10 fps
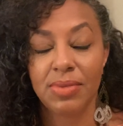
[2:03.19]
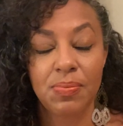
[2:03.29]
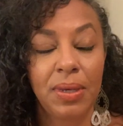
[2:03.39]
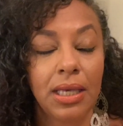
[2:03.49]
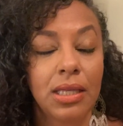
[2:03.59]
I'm
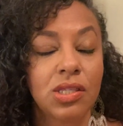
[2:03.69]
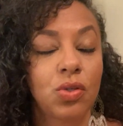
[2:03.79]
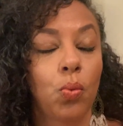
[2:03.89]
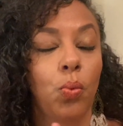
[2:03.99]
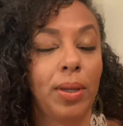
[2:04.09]
speaking
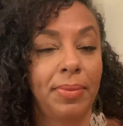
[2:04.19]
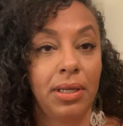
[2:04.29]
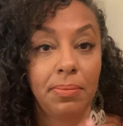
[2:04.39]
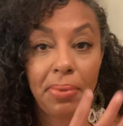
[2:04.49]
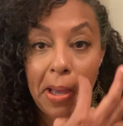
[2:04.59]
to
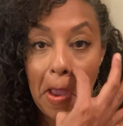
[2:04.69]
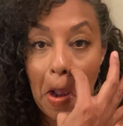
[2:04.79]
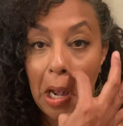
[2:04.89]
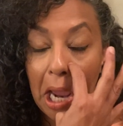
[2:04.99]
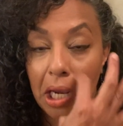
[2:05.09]
women,
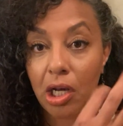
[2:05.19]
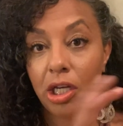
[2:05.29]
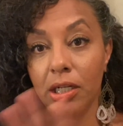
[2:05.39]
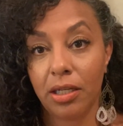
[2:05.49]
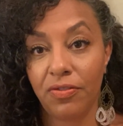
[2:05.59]
but like,
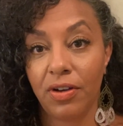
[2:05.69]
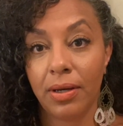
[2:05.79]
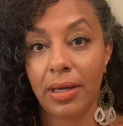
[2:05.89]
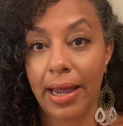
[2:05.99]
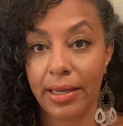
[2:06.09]
look, if
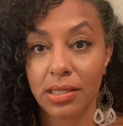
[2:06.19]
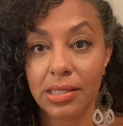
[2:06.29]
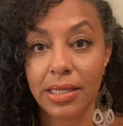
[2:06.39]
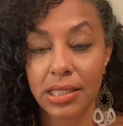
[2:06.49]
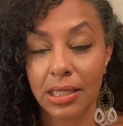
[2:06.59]
a guy is
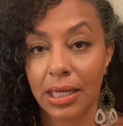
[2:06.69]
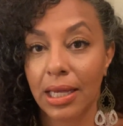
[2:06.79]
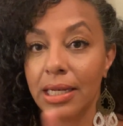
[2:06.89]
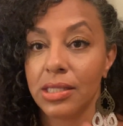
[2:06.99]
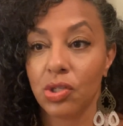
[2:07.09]
listening
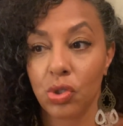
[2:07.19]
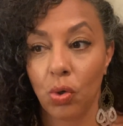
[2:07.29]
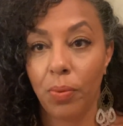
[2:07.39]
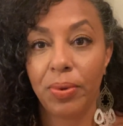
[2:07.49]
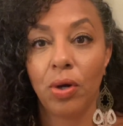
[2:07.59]
and he's a
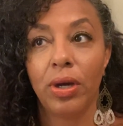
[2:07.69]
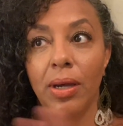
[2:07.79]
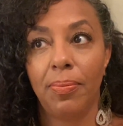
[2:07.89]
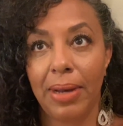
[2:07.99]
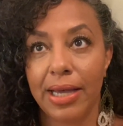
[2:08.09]
Scorpio, it
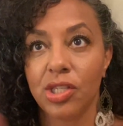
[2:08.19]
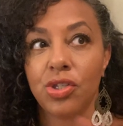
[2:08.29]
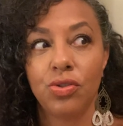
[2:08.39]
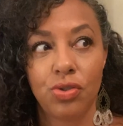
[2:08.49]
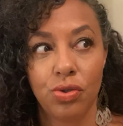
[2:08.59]
applies to
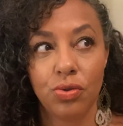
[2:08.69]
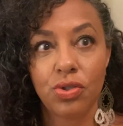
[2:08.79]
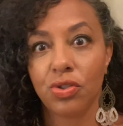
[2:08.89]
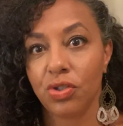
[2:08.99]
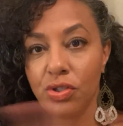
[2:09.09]
you too.
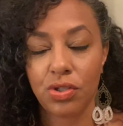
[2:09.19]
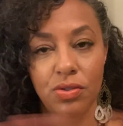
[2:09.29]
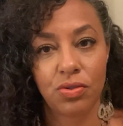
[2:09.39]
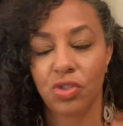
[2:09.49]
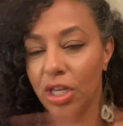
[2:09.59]
So just
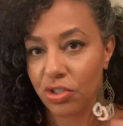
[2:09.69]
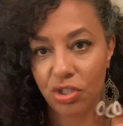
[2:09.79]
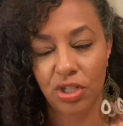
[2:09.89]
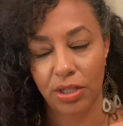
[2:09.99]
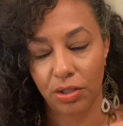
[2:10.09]
change the
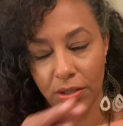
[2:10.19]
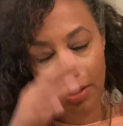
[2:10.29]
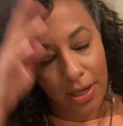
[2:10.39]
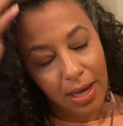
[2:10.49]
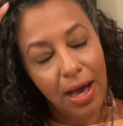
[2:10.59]
gender.
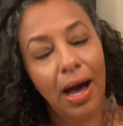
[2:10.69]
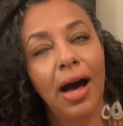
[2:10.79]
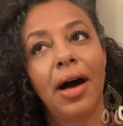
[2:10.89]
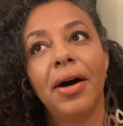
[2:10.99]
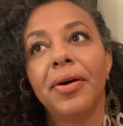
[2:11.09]

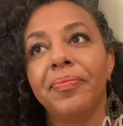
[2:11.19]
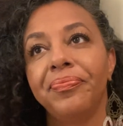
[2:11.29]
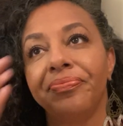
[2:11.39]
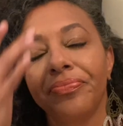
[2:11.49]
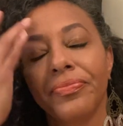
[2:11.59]
I